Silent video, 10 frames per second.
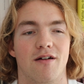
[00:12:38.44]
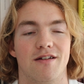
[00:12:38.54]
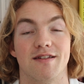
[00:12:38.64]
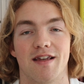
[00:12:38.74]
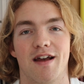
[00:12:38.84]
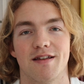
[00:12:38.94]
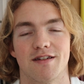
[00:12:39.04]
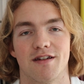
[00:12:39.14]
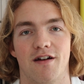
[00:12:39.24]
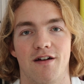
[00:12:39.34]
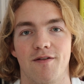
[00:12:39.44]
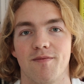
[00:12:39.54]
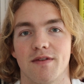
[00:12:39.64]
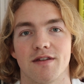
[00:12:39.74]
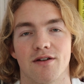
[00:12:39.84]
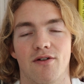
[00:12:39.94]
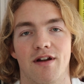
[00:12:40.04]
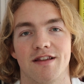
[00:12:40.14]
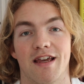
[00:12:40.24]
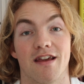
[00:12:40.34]
disaster, so
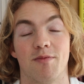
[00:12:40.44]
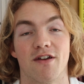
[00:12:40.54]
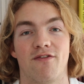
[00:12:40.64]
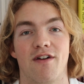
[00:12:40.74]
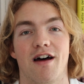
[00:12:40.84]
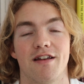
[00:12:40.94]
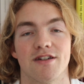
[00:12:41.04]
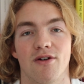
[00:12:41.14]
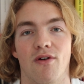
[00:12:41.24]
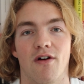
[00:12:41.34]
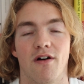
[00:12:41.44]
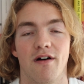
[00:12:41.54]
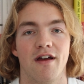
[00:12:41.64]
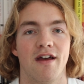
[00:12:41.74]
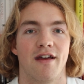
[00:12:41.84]
let's say a big flood or